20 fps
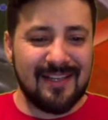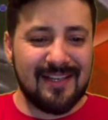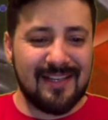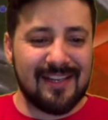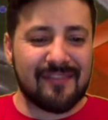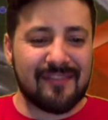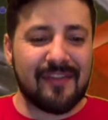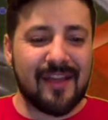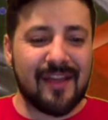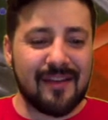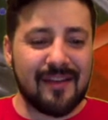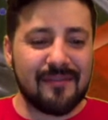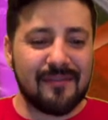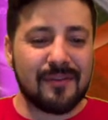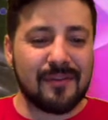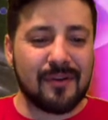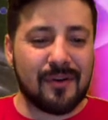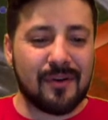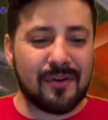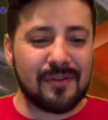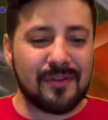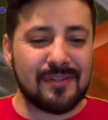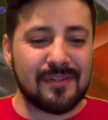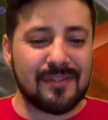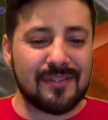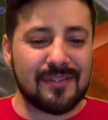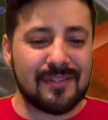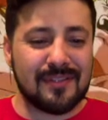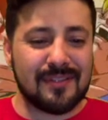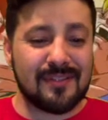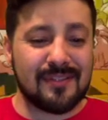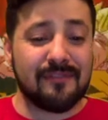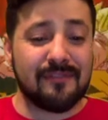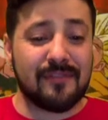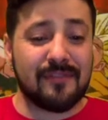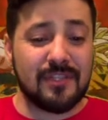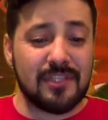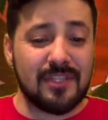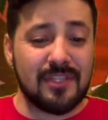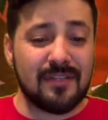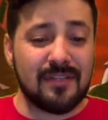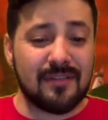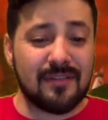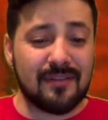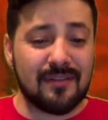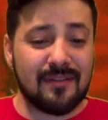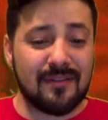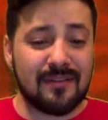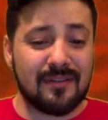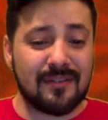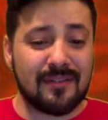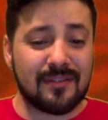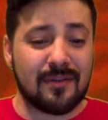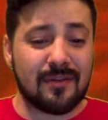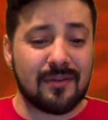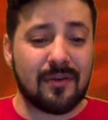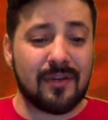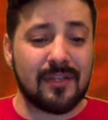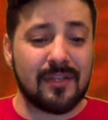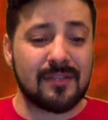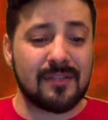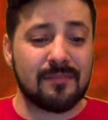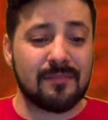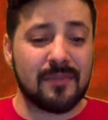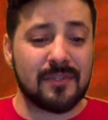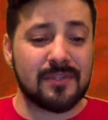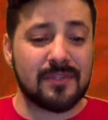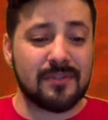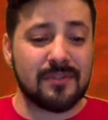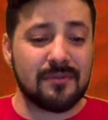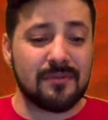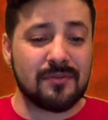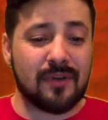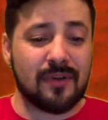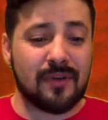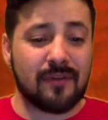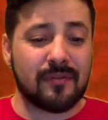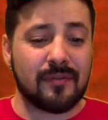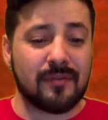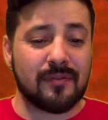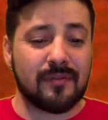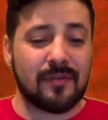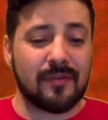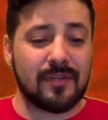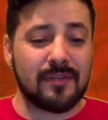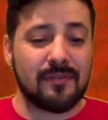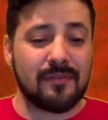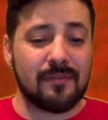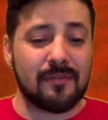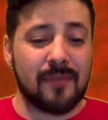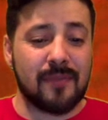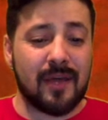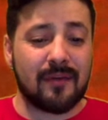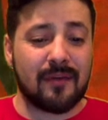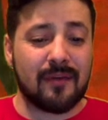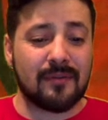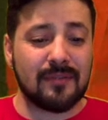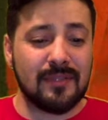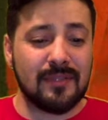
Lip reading: If any of the cards is a Vegeta this card gets +2 strike for the duration of the battle.